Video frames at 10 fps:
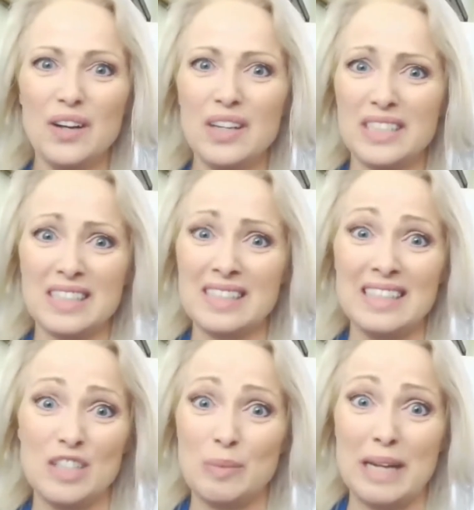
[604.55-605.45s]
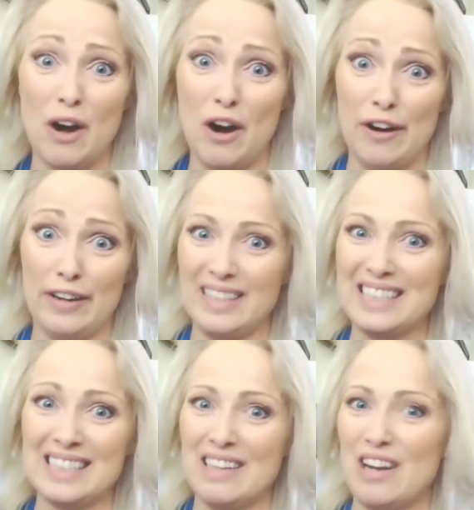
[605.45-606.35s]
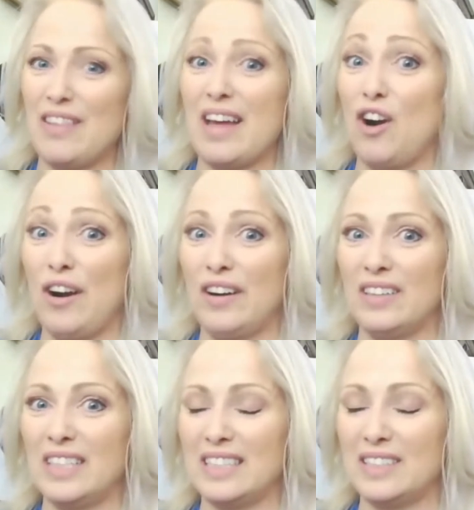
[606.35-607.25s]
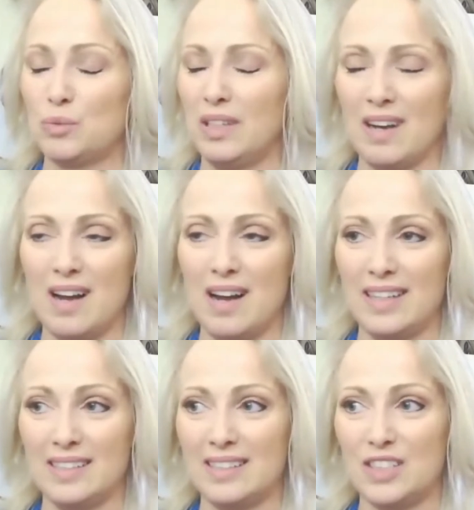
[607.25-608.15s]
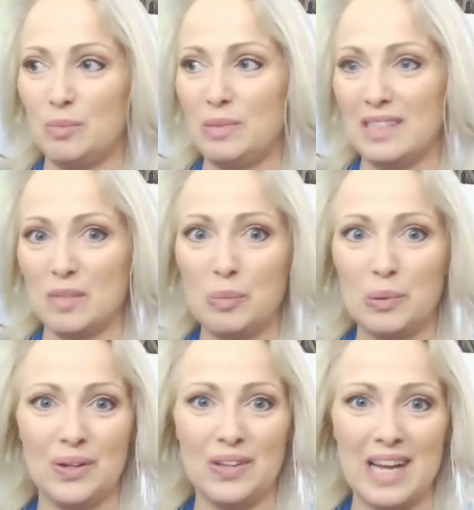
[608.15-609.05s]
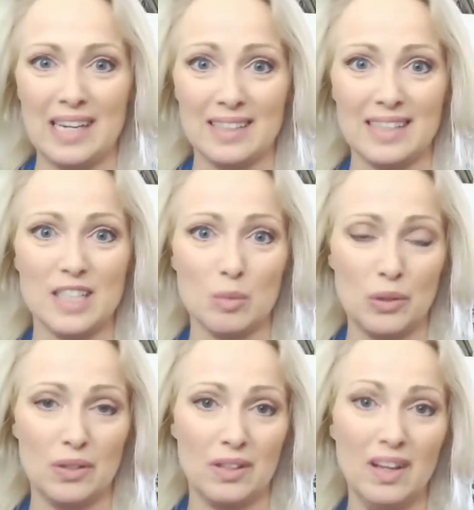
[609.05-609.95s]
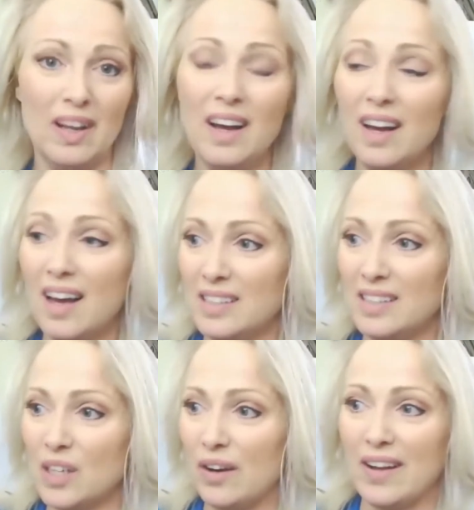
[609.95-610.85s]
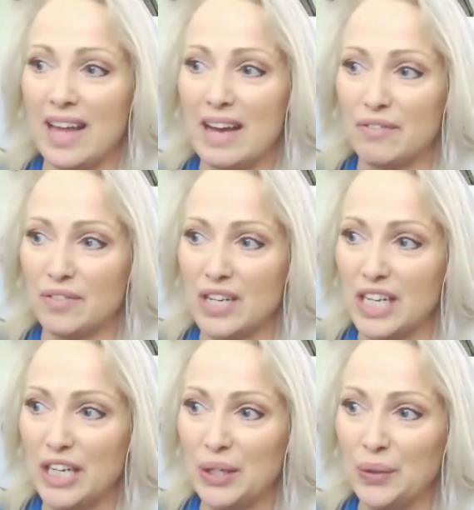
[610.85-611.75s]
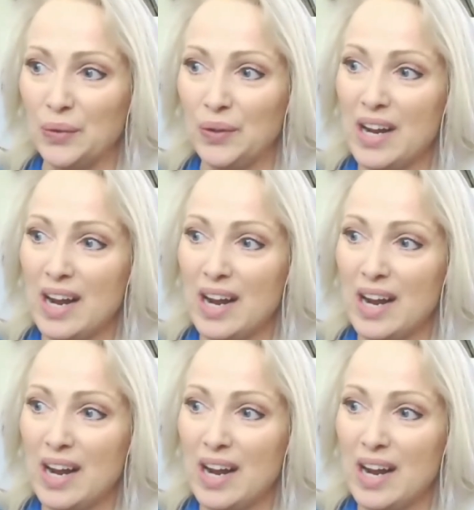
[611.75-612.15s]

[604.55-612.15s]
It doesn't need to be hard. This is not that hard. It's really not. It should be simple and accessible, and so I got that for you.